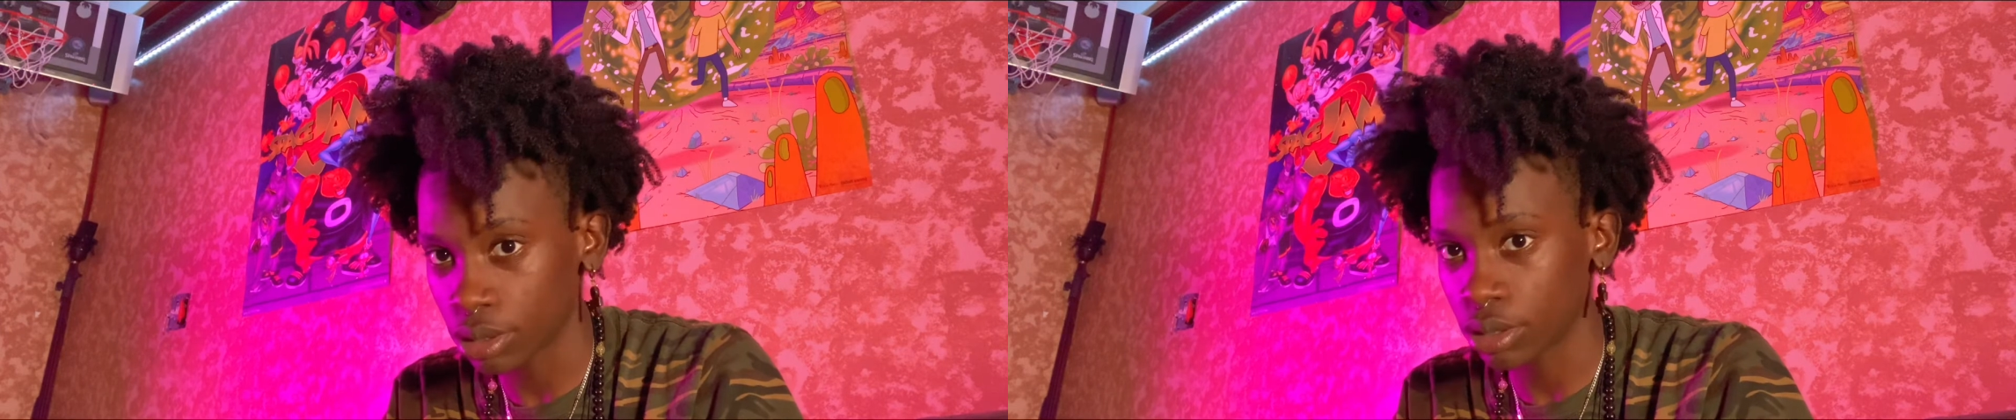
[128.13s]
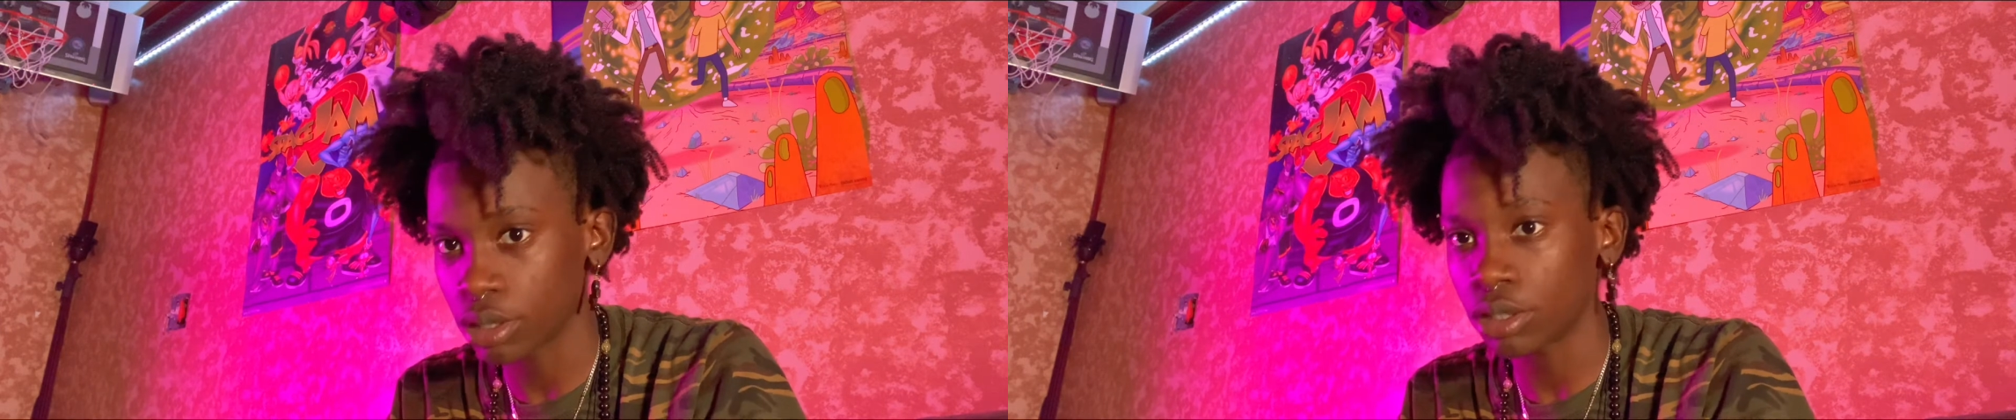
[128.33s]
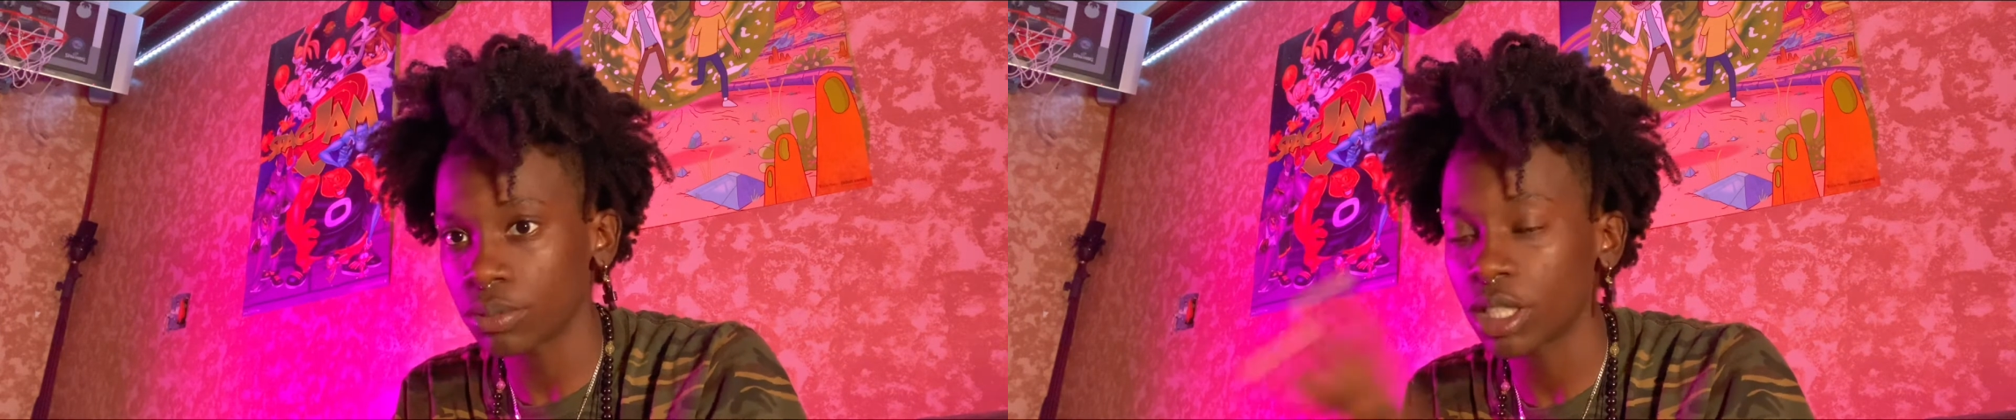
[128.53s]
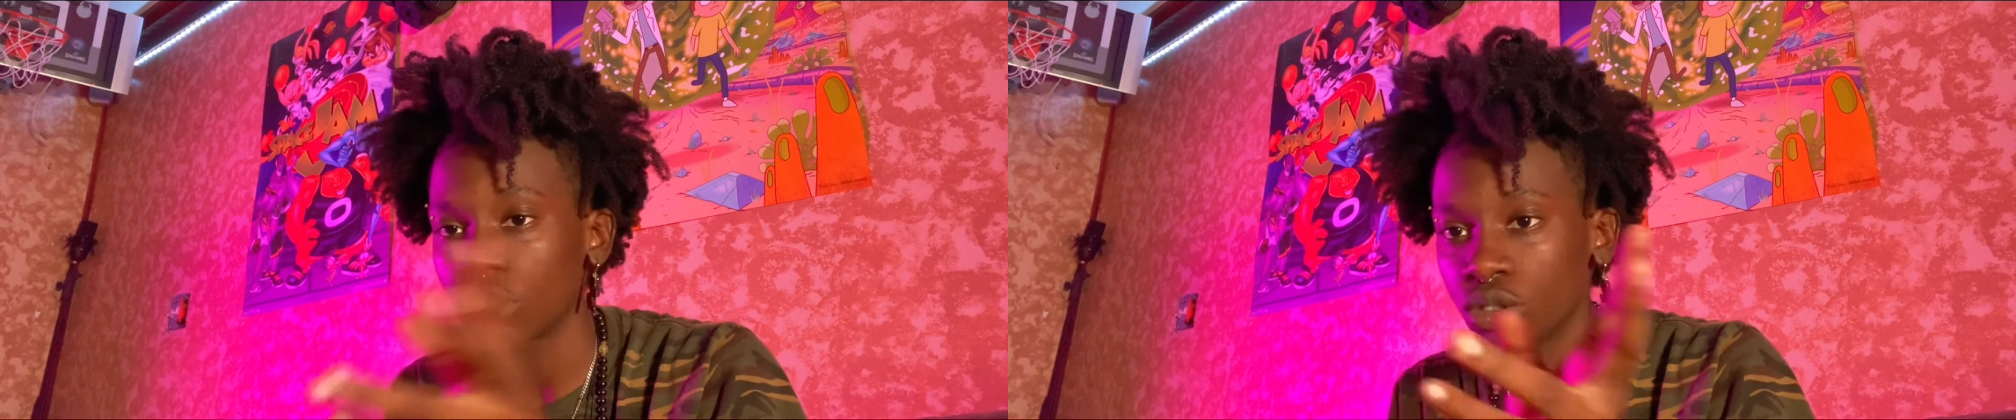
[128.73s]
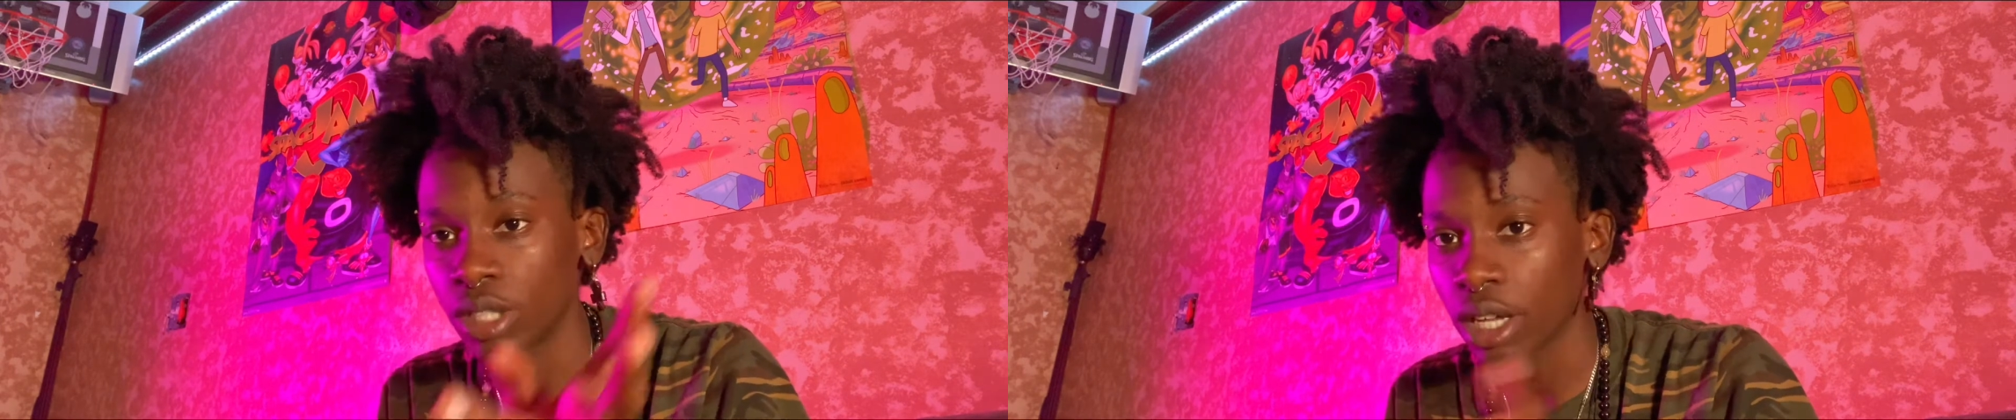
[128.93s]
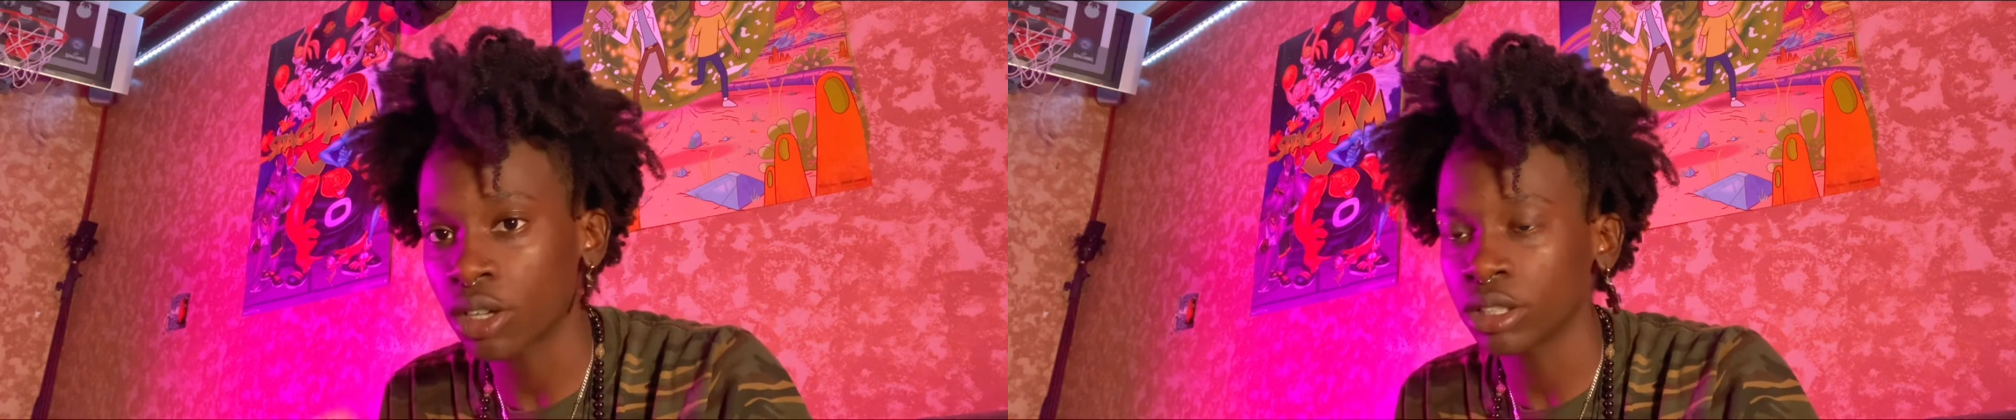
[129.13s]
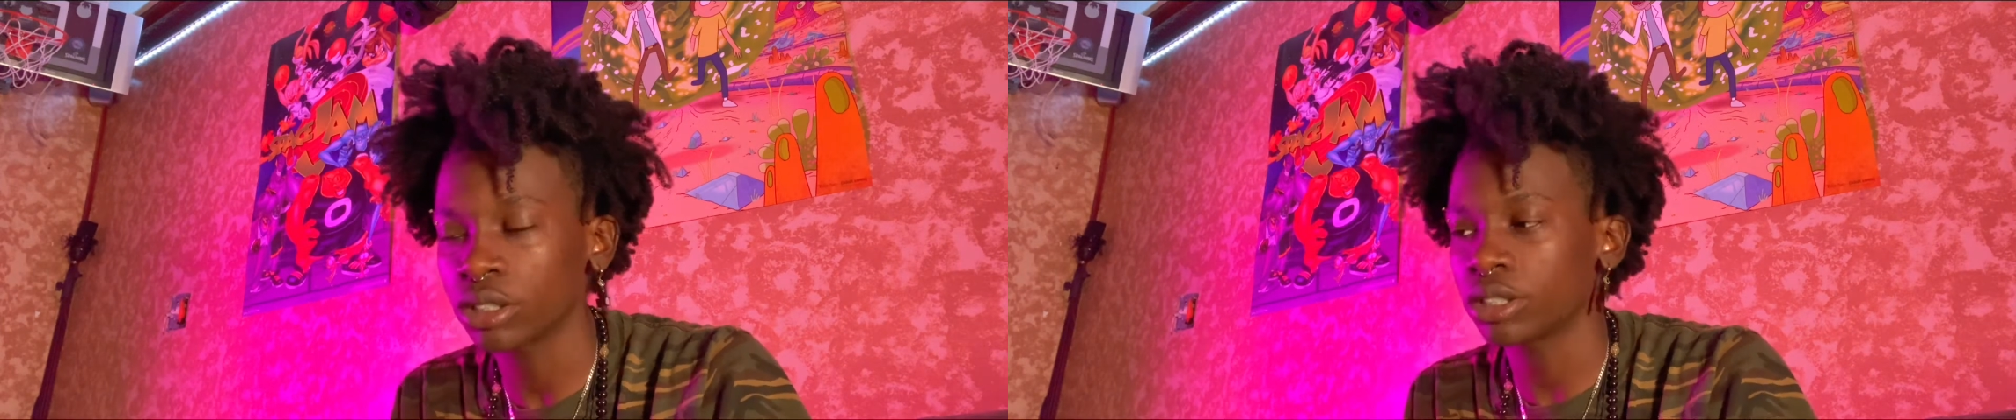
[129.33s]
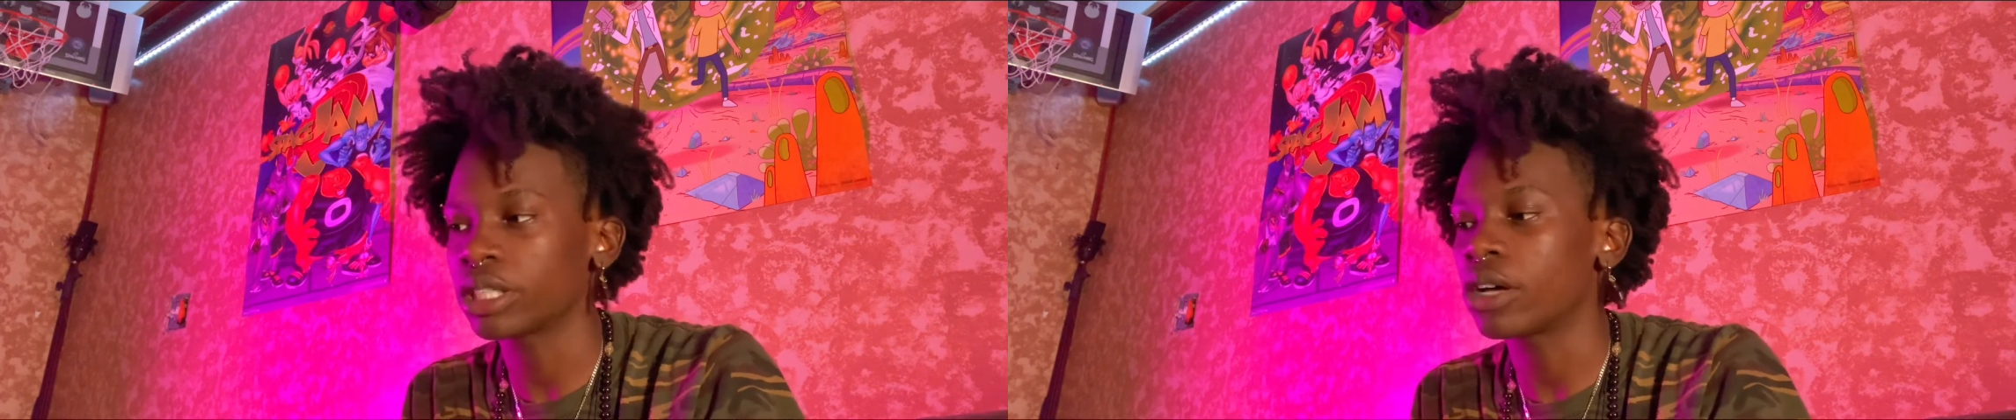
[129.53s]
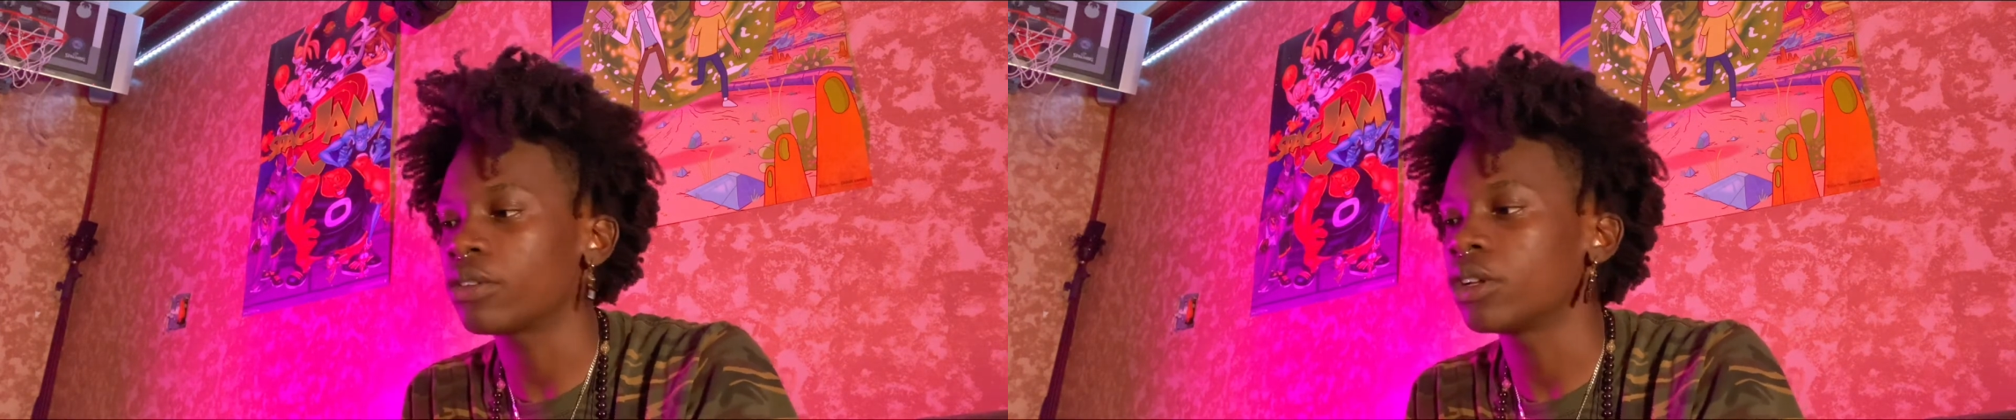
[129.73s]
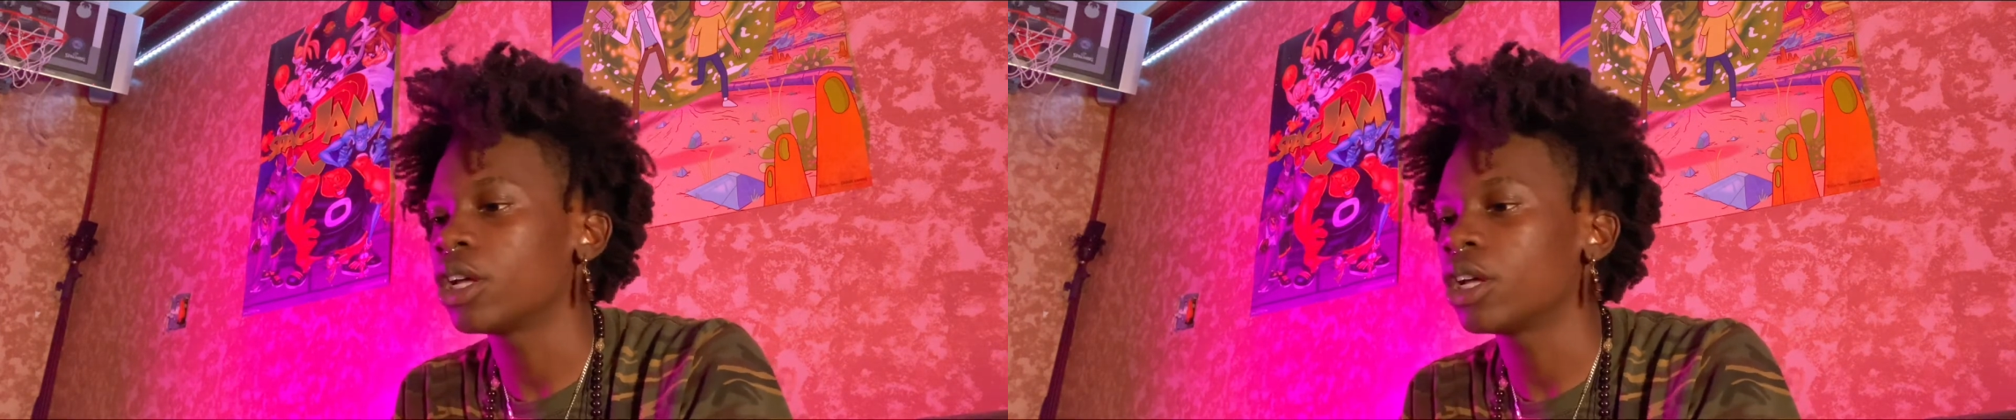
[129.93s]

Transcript: because some things you can't cause on yourself,